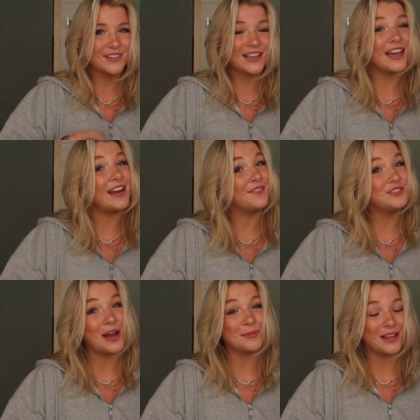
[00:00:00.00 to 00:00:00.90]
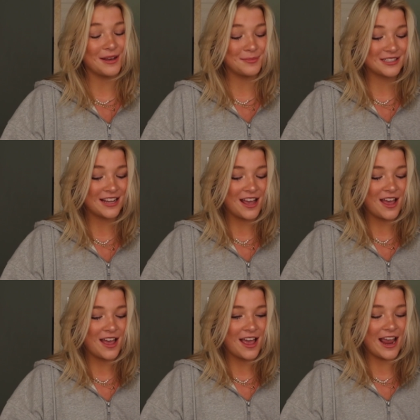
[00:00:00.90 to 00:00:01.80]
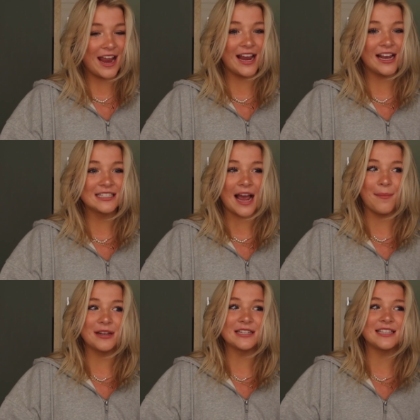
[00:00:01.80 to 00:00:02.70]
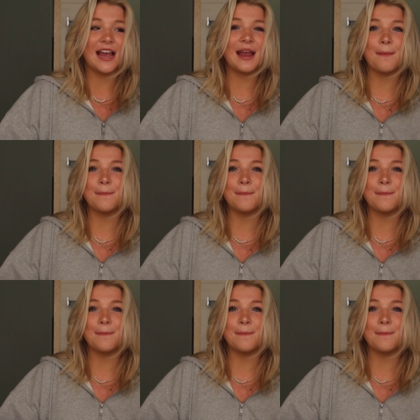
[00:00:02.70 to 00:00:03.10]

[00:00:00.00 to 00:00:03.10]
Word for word: Can't have chapped lips. And I'm gonna say